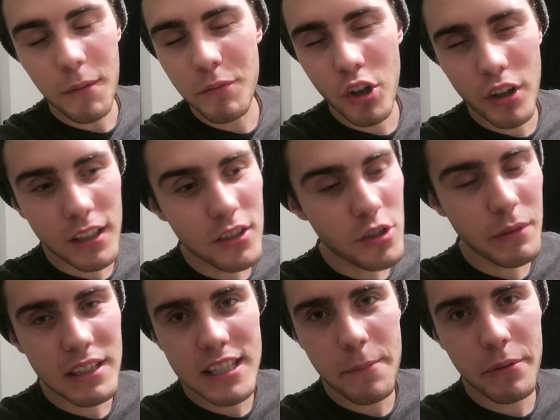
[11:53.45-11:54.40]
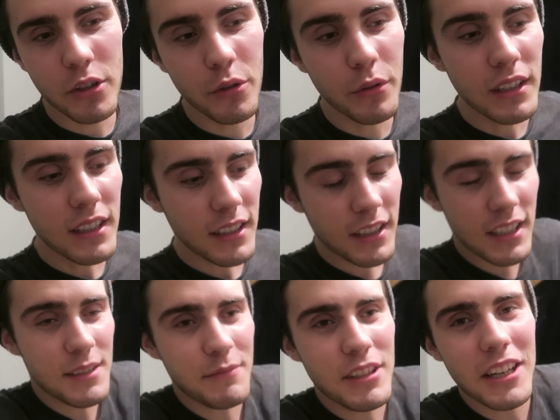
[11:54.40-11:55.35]
I'm not gonna do my typical
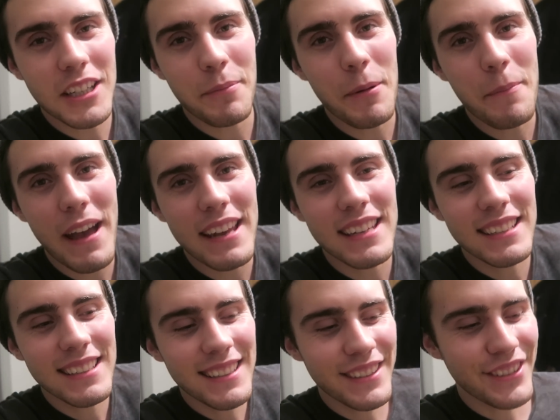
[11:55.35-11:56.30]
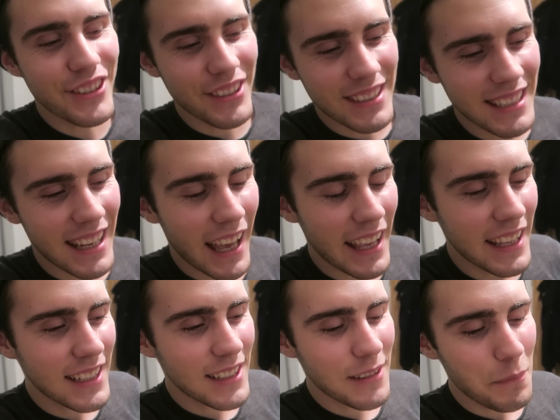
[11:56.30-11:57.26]
guys, I'm tucked up in bed shot
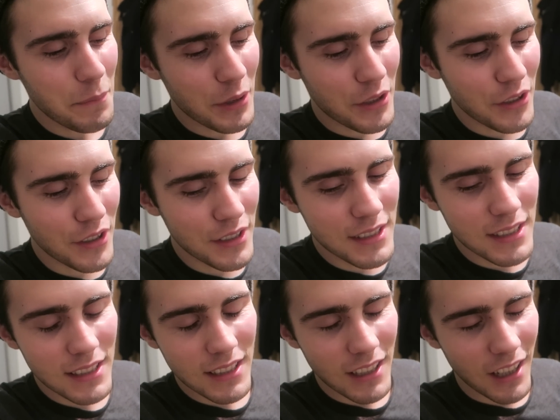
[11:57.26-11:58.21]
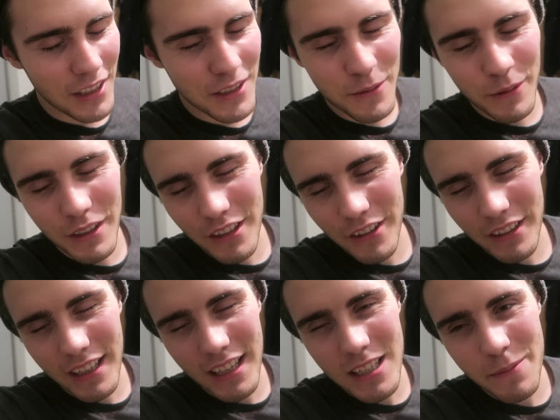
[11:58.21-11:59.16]
today because I just want to go
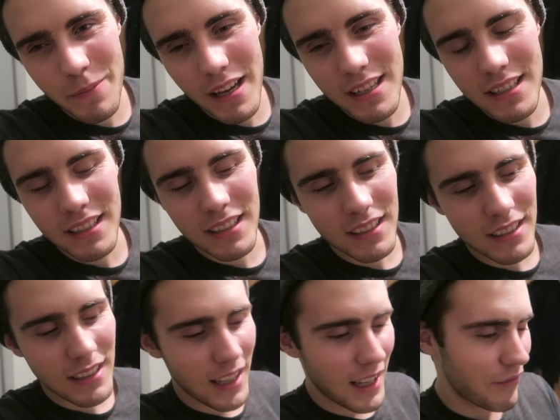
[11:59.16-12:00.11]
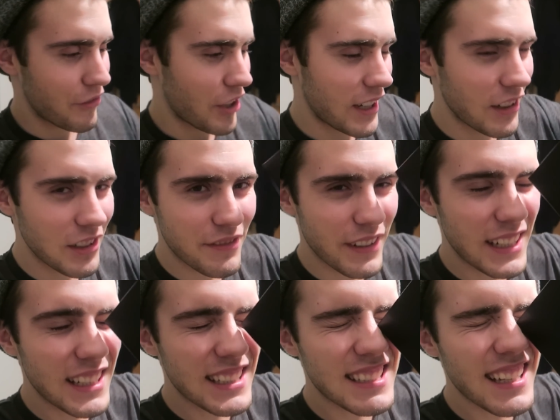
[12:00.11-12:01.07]
and get into bed and write loads of
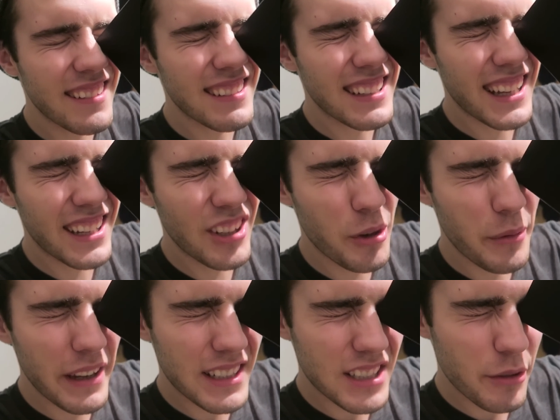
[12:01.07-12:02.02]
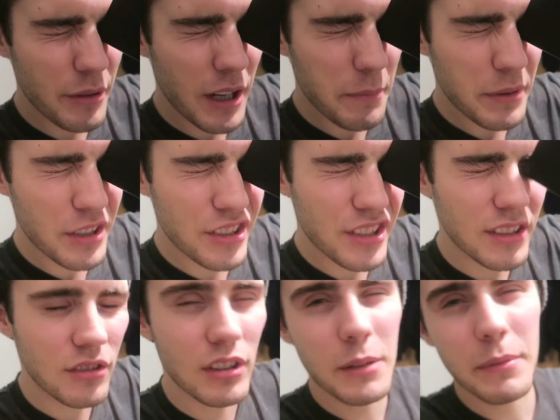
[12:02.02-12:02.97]
ideas down and not wake Zoe up because
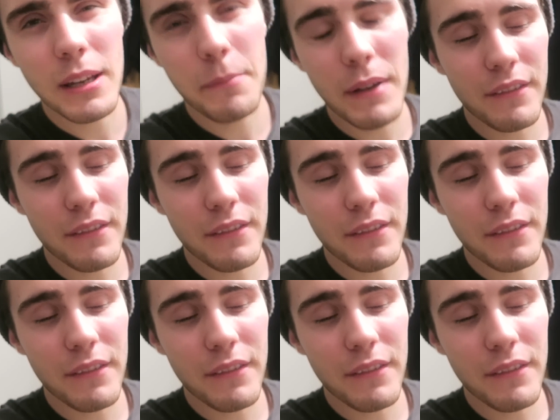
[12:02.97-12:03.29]
she's already been in